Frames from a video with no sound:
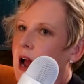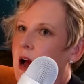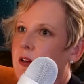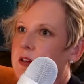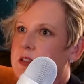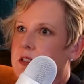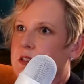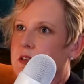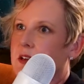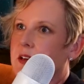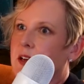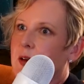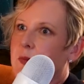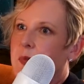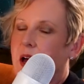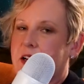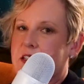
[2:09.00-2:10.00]
house
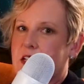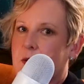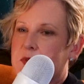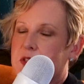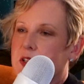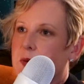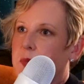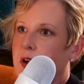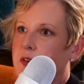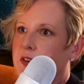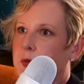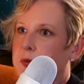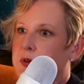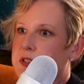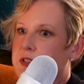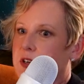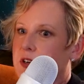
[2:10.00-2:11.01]
backed up to the Buffer
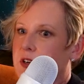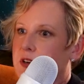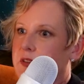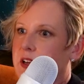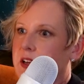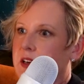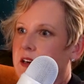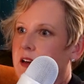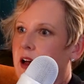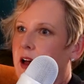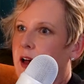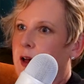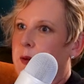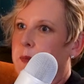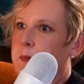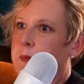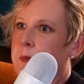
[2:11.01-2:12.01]
Preserve, and
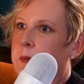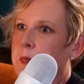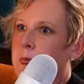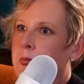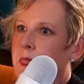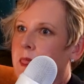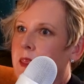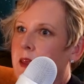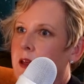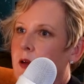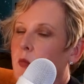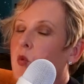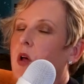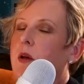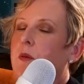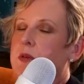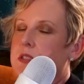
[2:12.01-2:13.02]

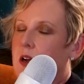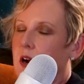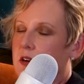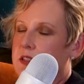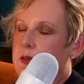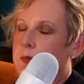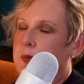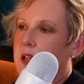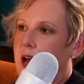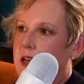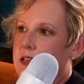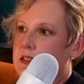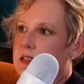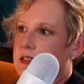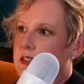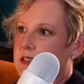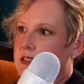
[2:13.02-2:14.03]
well, it was Carson
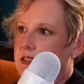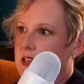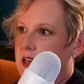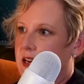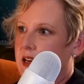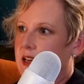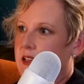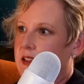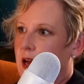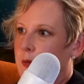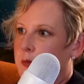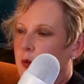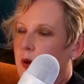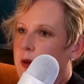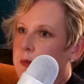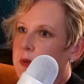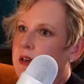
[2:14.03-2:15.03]
Platt's estate at that
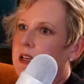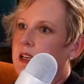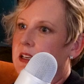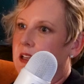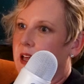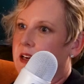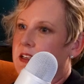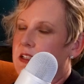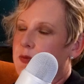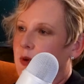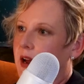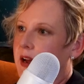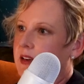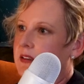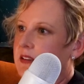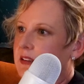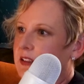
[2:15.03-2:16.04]
point, but he'd let us
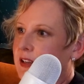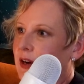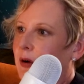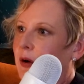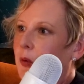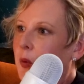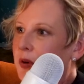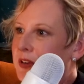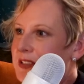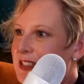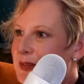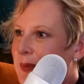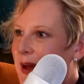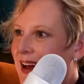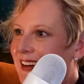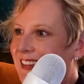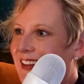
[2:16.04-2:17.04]
ride, our horses
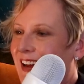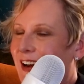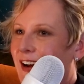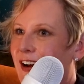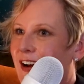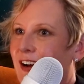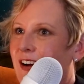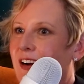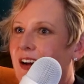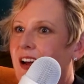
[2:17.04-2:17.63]
back there.